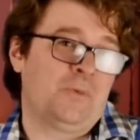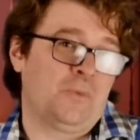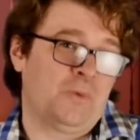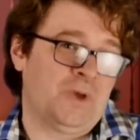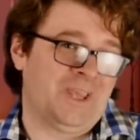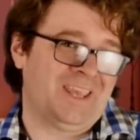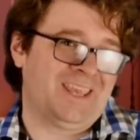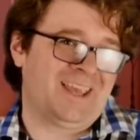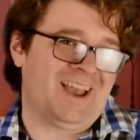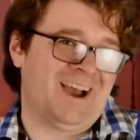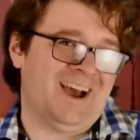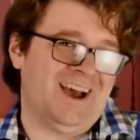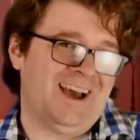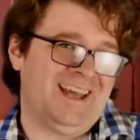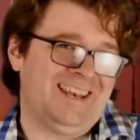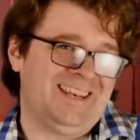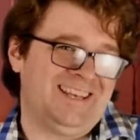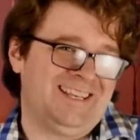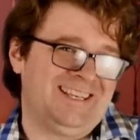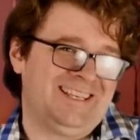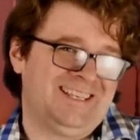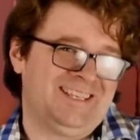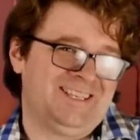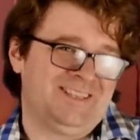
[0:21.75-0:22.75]
we
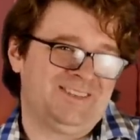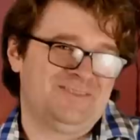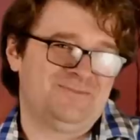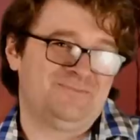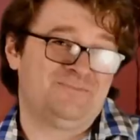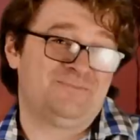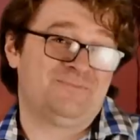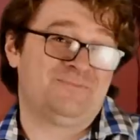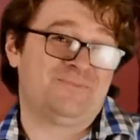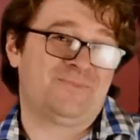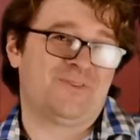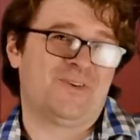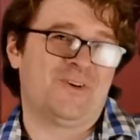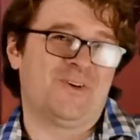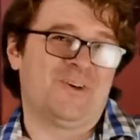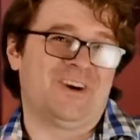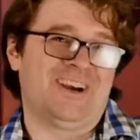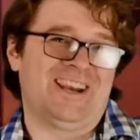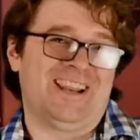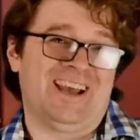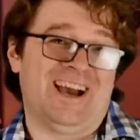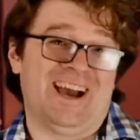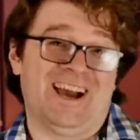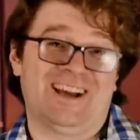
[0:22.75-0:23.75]
got
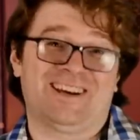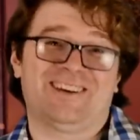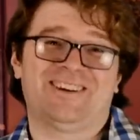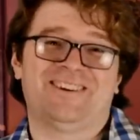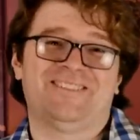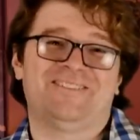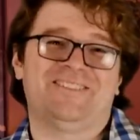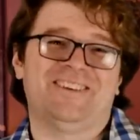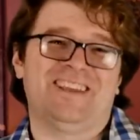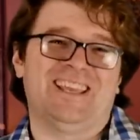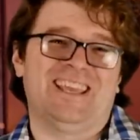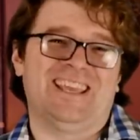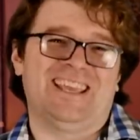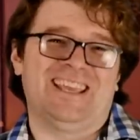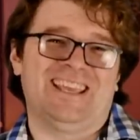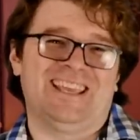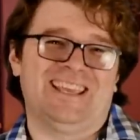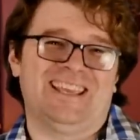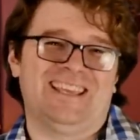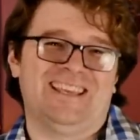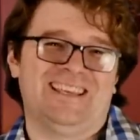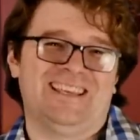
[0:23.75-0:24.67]
pornography.